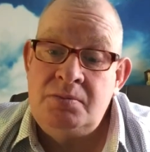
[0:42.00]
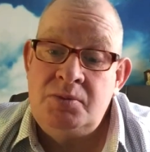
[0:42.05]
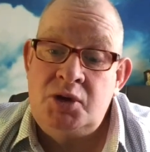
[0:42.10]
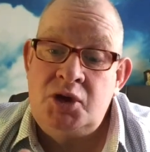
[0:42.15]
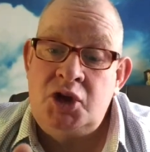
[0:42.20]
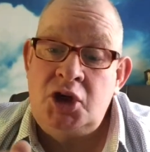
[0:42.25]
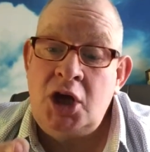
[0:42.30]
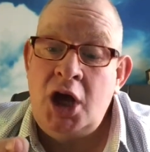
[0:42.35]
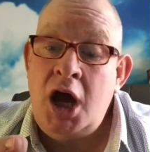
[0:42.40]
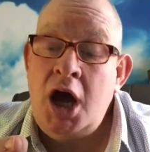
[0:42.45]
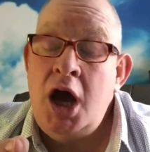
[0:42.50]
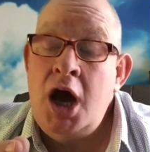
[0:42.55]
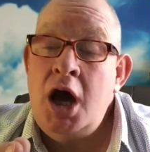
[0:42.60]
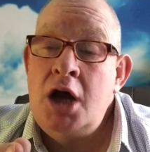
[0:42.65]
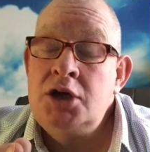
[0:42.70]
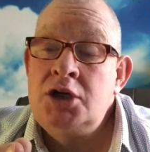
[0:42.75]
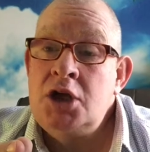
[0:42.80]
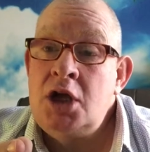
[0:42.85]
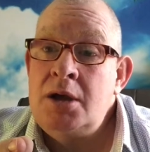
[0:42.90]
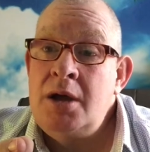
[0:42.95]

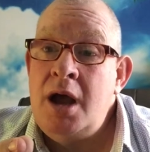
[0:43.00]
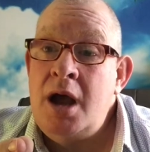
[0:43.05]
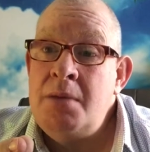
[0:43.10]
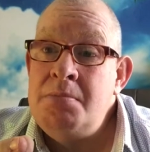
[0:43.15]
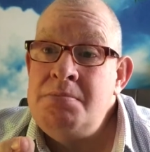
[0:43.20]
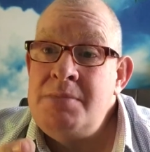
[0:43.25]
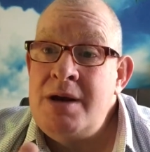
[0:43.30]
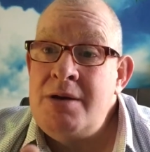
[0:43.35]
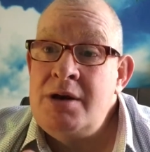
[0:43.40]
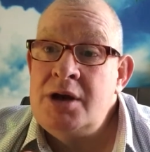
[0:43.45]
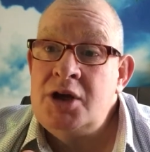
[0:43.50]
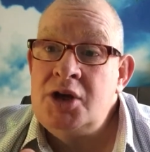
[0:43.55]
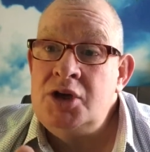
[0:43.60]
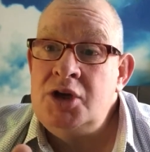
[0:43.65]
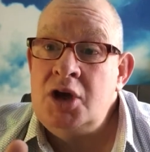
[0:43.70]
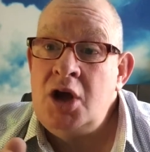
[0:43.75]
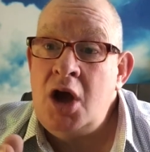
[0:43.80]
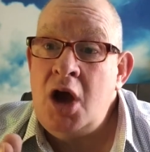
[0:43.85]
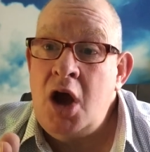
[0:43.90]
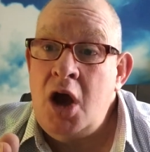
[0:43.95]
charred
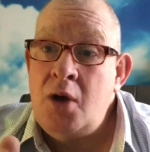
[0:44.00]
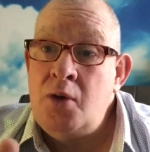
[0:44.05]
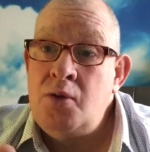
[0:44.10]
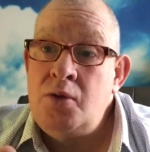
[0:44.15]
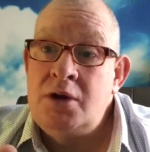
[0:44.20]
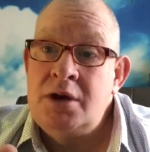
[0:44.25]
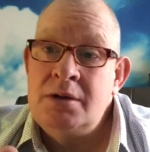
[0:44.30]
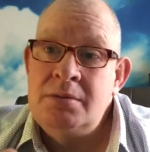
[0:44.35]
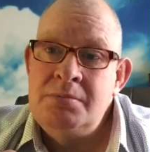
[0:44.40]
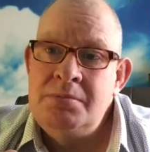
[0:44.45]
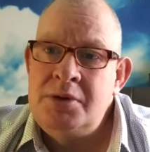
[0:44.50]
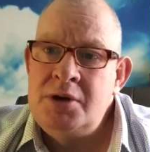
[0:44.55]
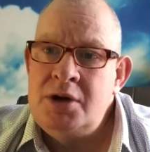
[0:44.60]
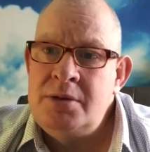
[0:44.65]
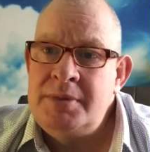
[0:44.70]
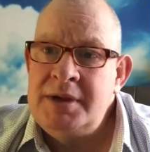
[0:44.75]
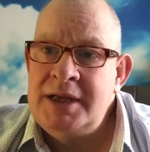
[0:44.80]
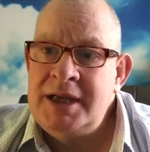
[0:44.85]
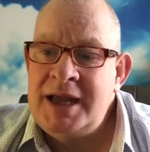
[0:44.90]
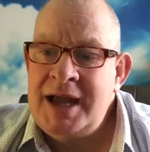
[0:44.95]
American oak
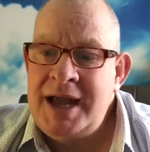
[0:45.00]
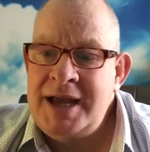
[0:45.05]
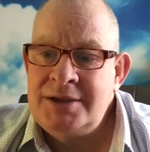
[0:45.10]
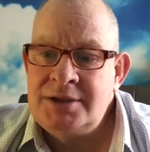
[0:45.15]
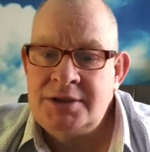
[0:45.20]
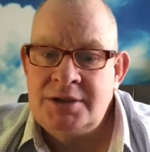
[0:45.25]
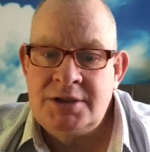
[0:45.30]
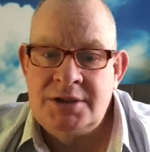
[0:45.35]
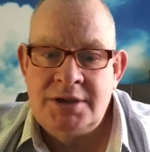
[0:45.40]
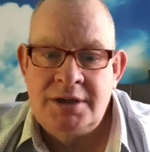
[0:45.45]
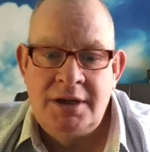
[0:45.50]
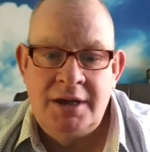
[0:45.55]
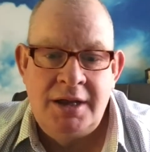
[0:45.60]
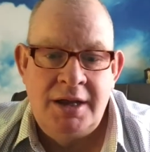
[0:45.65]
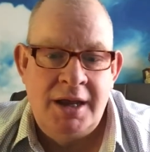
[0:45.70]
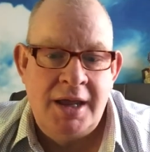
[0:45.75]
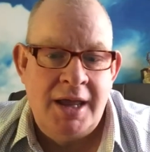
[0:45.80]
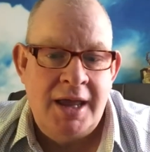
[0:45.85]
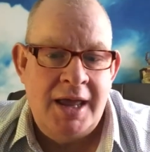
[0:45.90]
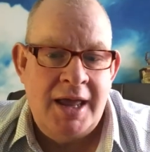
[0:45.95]
bourbon casks,
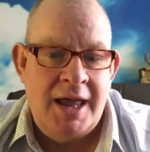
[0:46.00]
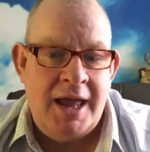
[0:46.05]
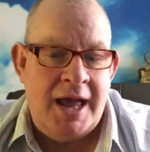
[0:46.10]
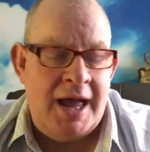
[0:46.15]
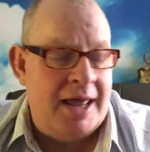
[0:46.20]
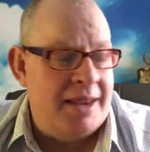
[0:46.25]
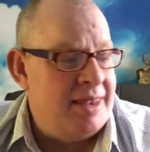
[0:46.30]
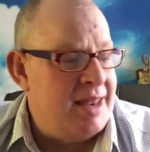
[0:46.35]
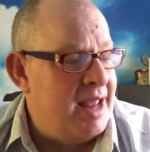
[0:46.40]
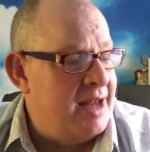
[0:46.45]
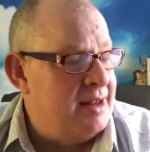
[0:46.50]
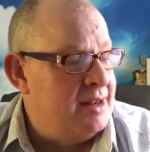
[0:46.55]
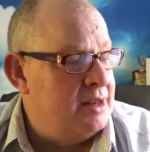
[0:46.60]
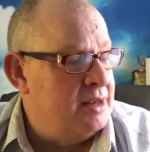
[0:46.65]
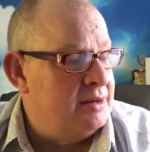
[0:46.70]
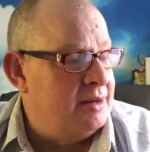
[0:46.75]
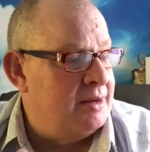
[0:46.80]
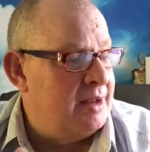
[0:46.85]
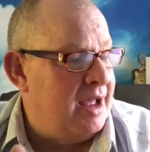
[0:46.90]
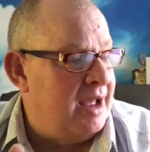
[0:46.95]
and
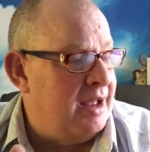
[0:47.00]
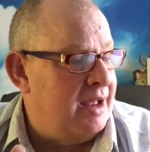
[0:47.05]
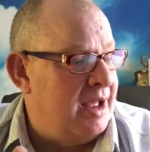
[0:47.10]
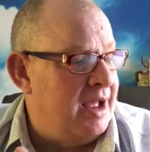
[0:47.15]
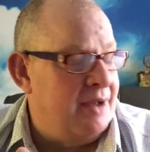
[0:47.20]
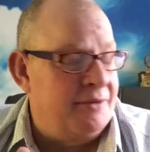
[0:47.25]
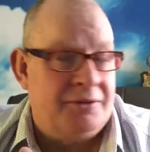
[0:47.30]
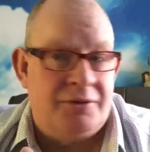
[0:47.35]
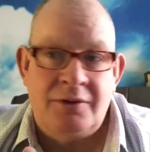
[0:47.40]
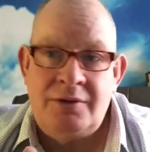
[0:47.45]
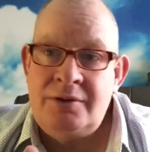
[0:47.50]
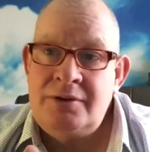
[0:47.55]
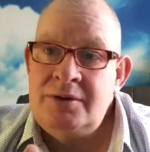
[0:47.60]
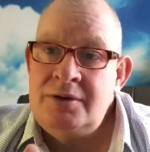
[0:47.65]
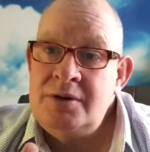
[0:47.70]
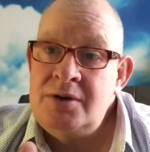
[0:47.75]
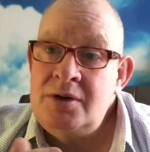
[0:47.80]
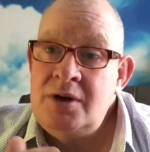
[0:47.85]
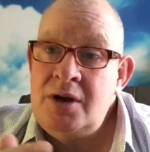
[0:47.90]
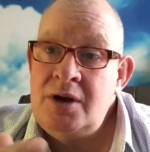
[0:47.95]
then after
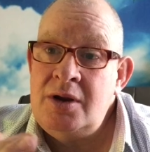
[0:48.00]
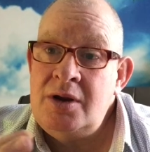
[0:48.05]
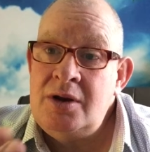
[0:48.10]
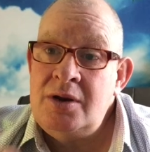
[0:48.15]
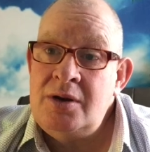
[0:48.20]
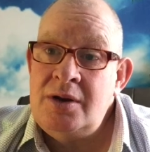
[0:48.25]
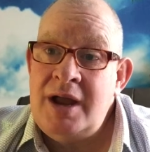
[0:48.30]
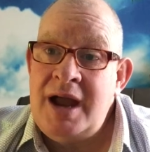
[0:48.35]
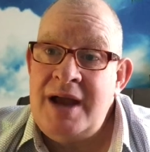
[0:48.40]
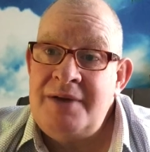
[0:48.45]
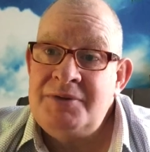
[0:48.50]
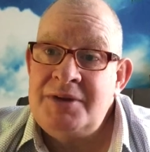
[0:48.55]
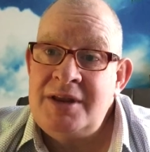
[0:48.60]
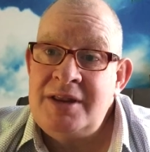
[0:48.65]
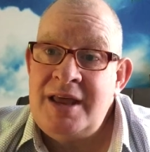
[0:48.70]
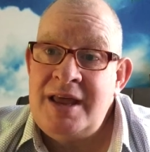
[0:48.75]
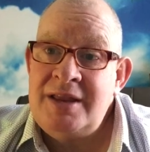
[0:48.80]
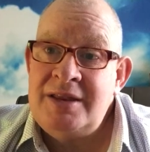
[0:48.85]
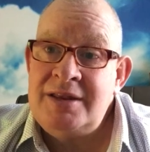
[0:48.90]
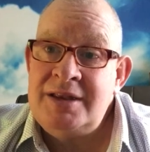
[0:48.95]

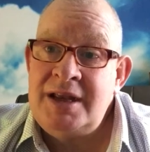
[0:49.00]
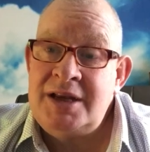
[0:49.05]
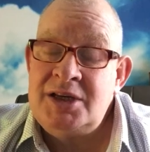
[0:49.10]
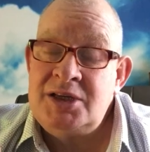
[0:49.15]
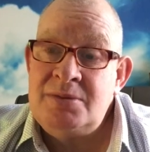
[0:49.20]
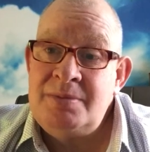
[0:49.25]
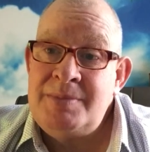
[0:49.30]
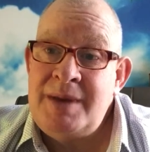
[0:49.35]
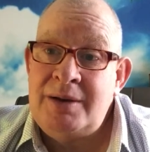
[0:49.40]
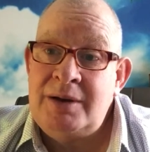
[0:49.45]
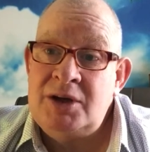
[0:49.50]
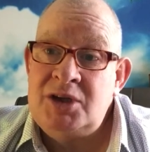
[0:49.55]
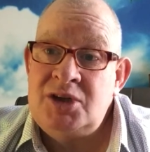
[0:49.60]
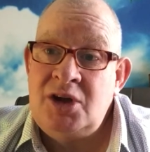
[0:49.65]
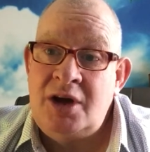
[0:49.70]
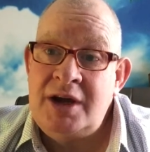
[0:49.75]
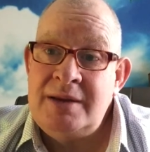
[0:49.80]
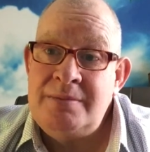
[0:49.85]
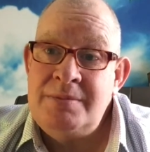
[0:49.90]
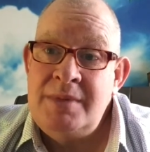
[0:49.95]
this amount of
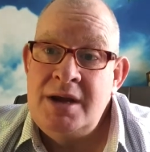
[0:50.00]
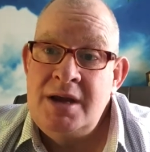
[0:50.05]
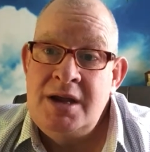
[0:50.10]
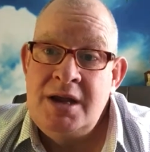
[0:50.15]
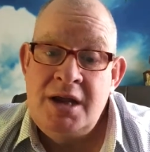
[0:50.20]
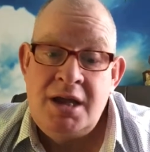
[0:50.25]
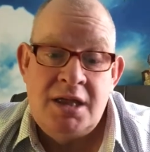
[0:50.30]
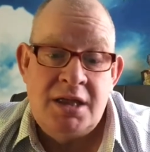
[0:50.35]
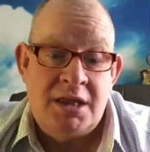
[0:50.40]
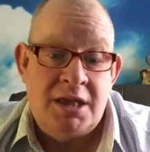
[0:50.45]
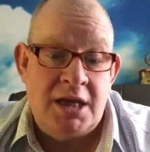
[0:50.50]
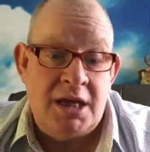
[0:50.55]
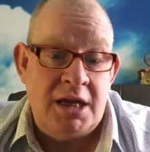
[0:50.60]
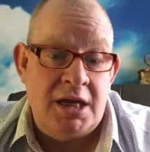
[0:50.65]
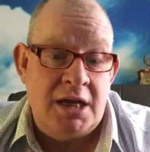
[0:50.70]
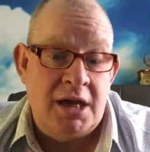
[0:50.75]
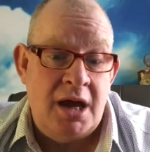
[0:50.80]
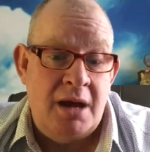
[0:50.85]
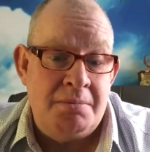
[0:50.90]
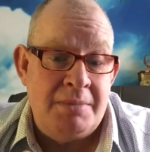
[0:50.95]
time,
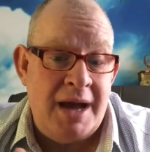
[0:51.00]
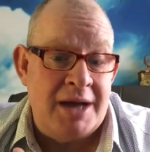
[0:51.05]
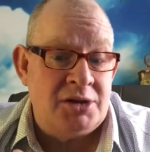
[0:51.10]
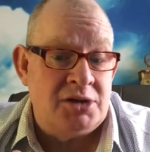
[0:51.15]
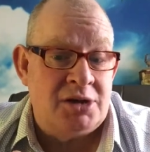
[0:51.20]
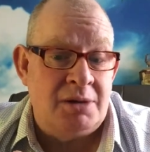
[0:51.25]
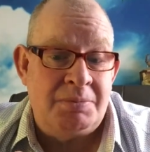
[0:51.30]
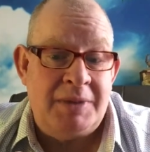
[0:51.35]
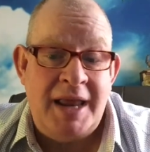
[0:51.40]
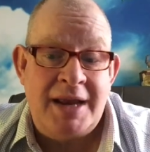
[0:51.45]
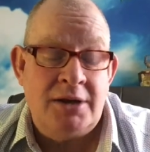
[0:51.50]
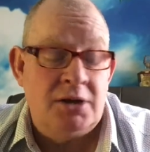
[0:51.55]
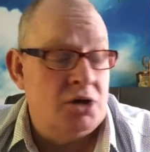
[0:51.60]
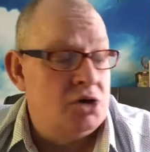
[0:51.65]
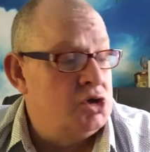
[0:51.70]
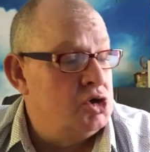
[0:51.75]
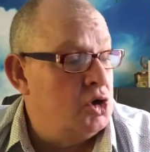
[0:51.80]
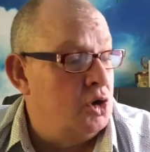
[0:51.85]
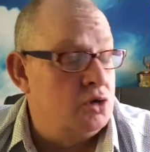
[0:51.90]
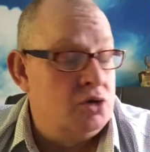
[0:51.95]
the master
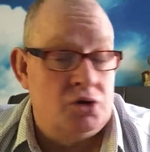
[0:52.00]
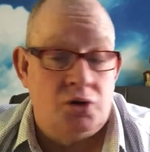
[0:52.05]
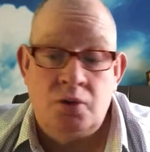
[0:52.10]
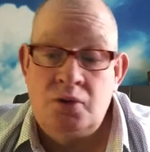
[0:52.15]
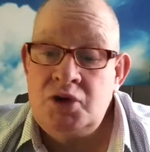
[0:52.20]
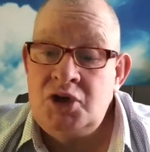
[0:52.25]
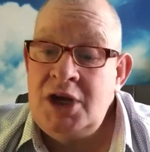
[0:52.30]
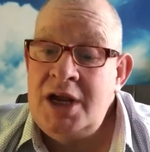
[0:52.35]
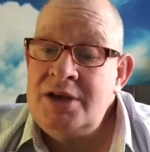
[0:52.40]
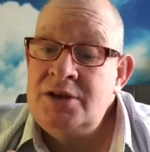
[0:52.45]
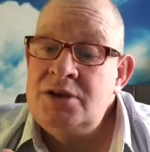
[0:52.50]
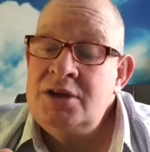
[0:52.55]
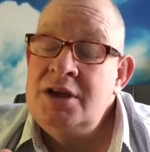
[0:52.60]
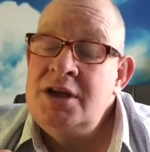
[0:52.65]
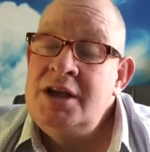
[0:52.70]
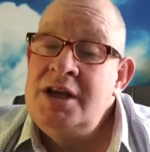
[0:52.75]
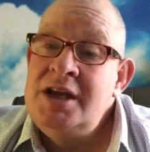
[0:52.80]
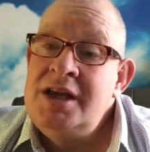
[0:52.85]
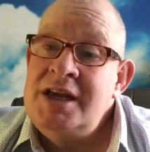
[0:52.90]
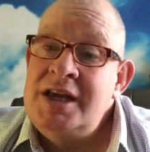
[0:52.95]
blender John Georges,
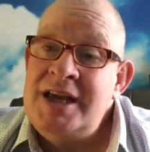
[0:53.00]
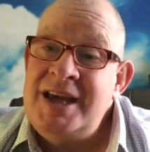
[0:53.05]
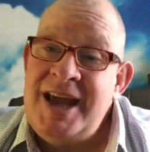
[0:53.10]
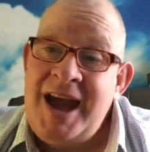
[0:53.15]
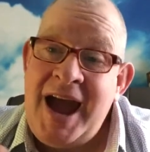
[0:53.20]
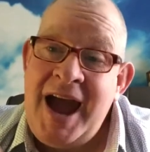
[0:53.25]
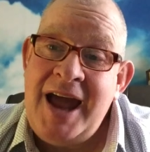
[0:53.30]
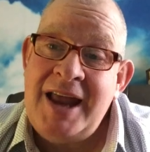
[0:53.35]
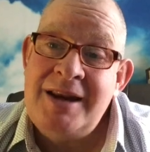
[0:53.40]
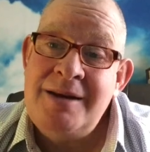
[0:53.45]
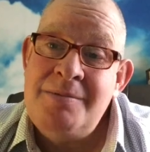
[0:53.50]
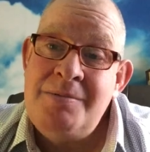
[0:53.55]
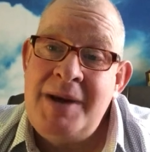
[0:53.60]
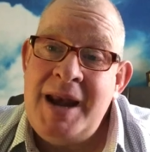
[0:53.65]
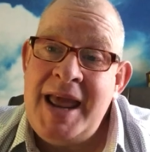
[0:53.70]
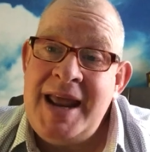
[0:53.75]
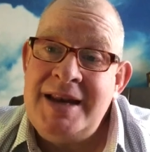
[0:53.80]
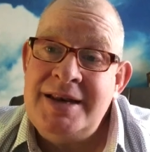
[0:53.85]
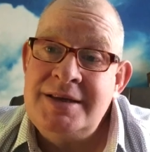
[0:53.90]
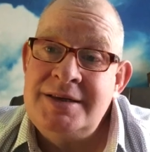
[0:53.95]
he hand
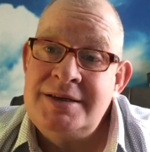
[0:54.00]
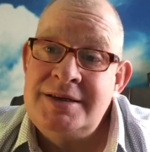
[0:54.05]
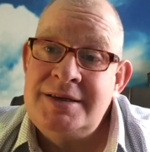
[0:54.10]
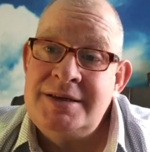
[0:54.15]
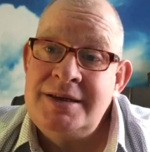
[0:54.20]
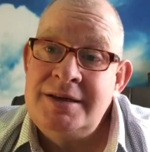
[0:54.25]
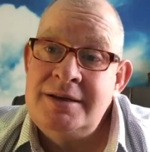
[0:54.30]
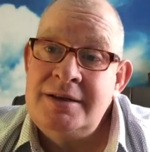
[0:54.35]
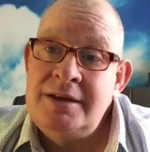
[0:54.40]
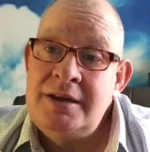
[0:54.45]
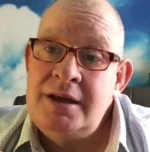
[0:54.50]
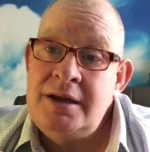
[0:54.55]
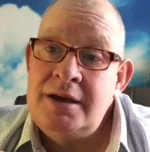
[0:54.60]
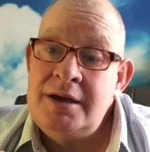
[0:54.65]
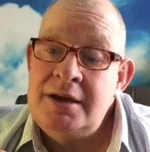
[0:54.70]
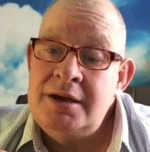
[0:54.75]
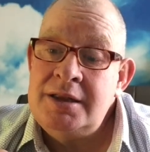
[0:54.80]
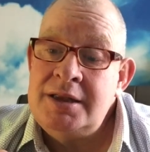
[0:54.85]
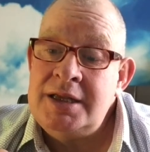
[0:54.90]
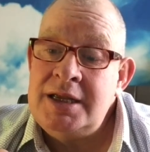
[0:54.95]
blends
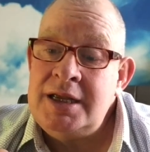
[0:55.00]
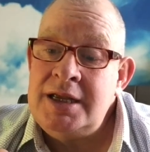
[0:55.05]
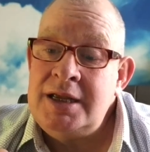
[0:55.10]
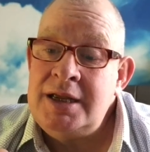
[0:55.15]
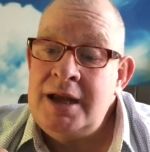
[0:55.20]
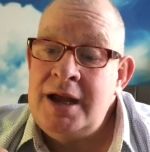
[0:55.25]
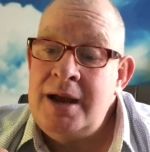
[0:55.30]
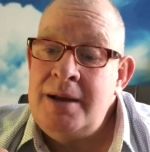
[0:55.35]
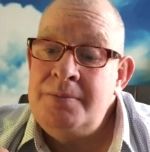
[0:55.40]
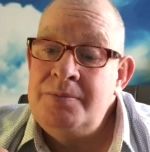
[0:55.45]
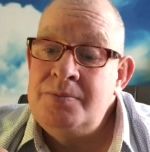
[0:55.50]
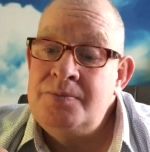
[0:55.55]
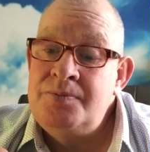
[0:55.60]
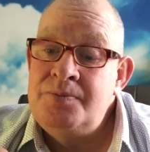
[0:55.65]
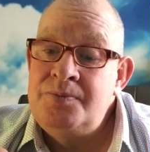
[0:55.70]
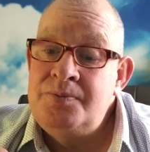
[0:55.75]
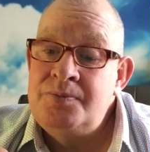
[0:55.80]
and